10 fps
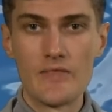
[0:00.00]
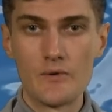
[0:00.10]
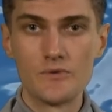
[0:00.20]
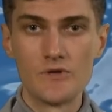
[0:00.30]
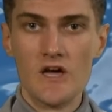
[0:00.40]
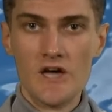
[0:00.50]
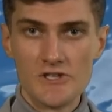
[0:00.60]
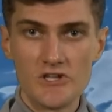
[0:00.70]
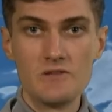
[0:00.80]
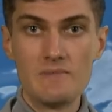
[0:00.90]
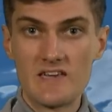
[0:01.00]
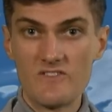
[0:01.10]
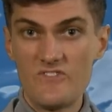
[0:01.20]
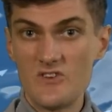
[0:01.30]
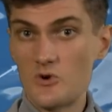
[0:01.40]
That will certainly make
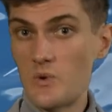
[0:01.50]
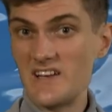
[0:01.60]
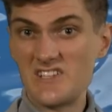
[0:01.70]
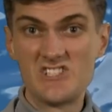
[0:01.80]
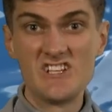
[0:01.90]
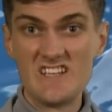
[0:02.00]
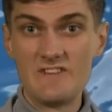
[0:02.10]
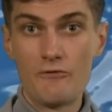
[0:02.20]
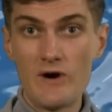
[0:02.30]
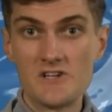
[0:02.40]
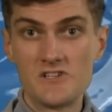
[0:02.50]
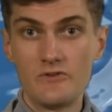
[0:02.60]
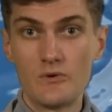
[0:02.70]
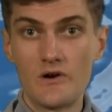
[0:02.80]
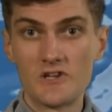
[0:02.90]
it feel quite chilly, fresh if
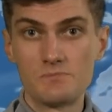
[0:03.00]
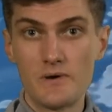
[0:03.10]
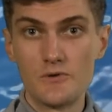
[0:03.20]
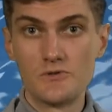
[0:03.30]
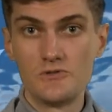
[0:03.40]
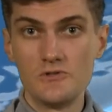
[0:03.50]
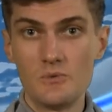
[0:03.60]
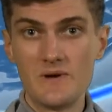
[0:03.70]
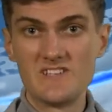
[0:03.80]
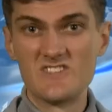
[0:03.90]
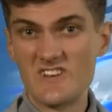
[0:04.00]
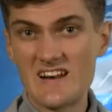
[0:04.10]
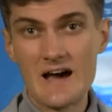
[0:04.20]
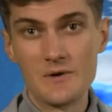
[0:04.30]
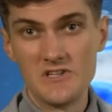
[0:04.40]
you are exposed to the wind and the
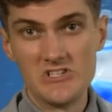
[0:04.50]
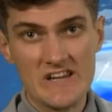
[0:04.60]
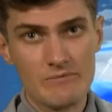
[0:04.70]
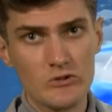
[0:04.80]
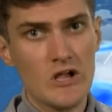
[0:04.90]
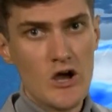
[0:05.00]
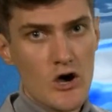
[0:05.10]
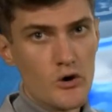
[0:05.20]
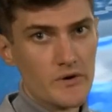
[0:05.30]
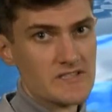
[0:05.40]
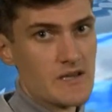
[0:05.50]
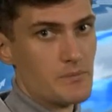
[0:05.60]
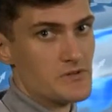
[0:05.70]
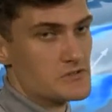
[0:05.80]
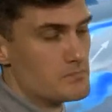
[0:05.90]
cloud in general, holding
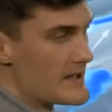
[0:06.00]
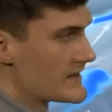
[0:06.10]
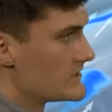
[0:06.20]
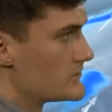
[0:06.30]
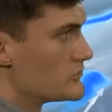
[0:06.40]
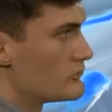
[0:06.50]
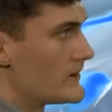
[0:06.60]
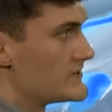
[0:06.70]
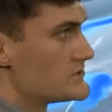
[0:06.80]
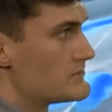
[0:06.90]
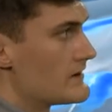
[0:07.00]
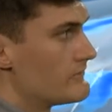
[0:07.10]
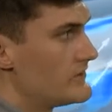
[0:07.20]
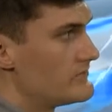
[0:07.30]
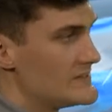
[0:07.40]
temperatures back in the northwest around
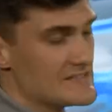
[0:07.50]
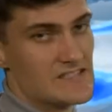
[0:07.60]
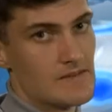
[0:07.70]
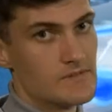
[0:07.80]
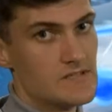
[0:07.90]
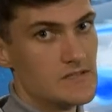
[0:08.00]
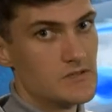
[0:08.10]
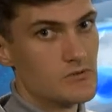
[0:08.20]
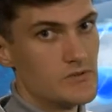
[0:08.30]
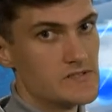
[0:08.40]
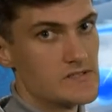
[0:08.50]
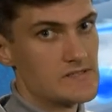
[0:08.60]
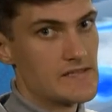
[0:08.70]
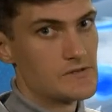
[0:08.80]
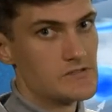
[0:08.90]
15 to 17 degrees
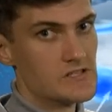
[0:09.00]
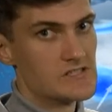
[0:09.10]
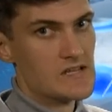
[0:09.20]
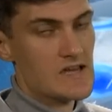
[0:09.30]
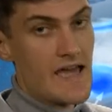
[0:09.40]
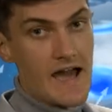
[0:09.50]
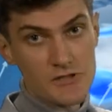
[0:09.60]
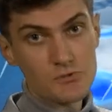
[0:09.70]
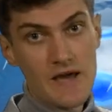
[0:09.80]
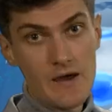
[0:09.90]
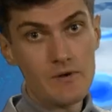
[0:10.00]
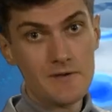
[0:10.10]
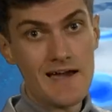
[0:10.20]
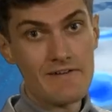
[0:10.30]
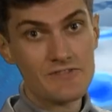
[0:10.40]
Celsius. Elsewhere where
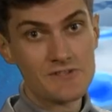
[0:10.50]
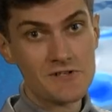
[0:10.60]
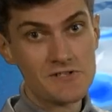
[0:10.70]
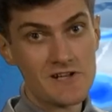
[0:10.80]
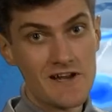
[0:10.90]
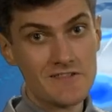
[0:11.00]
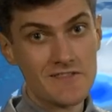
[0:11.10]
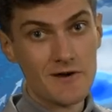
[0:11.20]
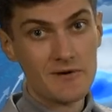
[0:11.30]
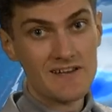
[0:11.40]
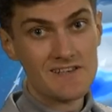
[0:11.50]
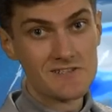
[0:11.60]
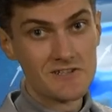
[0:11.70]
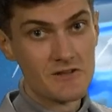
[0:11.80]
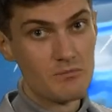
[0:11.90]
you have the sunshine, though, it is
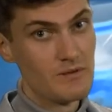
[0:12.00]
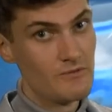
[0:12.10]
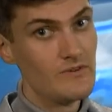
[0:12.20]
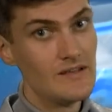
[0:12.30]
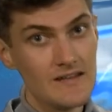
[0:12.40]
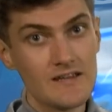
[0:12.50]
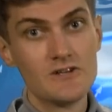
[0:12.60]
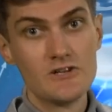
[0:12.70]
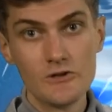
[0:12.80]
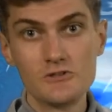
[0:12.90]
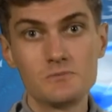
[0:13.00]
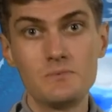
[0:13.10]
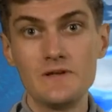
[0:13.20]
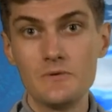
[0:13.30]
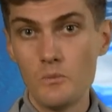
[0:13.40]
going to be feeling
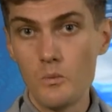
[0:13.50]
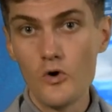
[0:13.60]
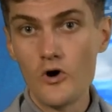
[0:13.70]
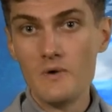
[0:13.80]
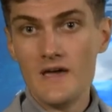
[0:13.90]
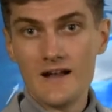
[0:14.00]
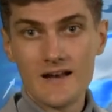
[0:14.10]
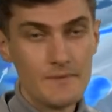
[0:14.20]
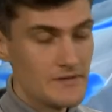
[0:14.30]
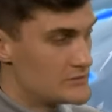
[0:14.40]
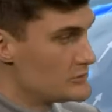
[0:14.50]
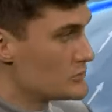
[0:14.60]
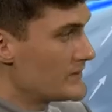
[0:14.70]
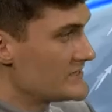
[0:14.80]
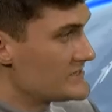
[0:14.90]
noticeably warm, climbing to
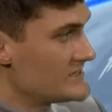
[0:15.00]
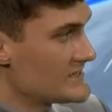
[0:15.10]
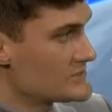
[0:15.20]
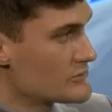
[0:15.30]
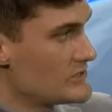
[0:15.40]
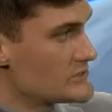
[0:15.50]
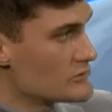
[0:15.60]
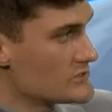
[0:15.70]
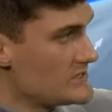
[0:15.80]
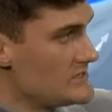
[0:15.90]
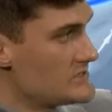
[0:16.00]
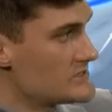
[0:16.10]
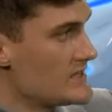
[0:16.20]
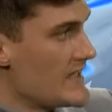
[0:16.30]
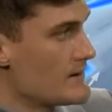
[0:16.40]
26 degrees across
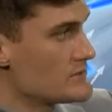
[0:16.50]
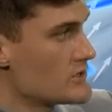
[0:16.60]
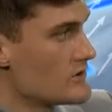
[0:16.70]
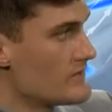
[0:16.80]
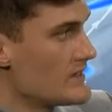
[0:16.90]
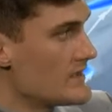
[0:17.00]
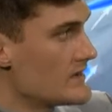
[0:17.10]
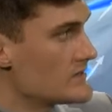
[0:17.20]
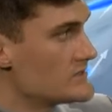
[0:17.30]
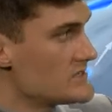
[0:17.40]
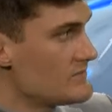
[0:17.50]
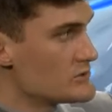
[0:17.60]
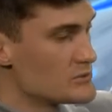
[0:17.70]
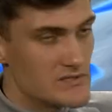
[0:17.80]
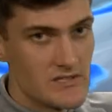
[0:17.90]
eastern areas of England, even
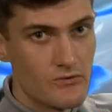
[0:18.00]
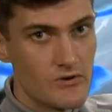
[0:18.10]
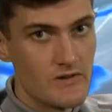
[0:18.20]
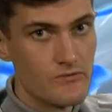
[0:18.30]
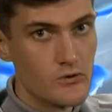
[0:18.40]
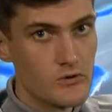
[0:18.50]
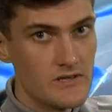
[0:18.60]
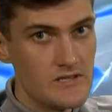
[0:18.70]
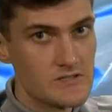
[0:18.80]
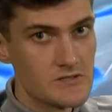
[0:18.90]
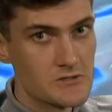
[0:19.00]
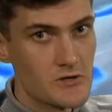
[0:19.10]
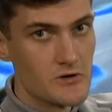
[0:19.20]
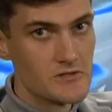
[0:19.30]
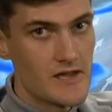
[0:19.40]
23 for eastern
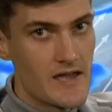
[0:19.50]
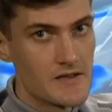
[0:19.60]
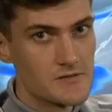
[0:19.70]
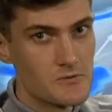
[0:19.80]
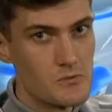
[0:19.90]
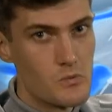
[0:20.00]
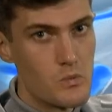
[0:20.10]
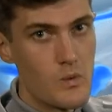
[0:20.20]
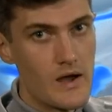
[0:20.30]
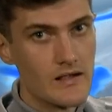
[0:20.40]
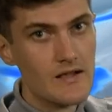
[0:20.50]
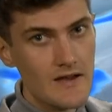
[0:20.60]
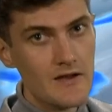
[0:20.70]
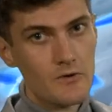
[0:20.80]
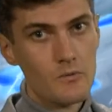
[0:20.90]
Scotland as well.
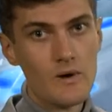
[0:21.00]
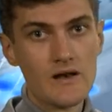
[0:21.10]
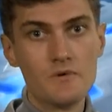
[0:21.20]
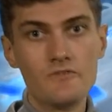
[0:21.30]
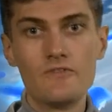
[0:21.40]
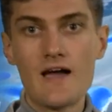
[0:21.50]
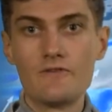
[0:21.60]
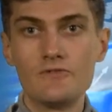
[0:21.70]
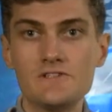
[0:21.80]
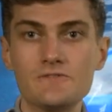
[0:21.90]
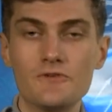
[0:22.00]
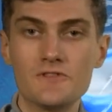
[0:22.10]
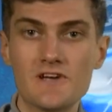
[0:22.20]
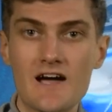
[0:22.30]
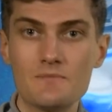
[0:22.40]
Well above average for the
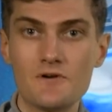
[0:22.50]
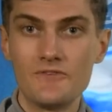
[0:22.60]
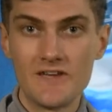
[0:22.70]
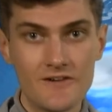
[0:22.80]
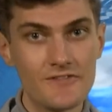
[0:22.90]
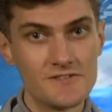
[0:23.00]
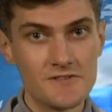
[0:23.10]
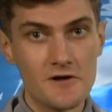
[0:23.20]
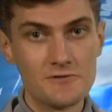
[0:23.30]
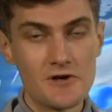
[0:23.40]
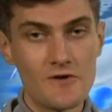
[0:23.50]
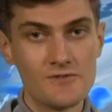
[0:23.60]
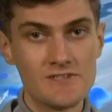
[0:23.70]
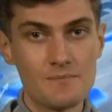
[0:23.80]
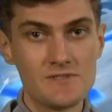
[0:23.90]
time of year at the start of
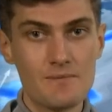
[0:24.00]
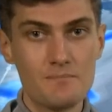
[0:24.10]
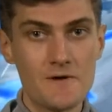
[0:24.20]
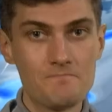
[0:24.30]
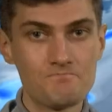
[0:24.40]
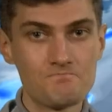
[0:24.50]
September.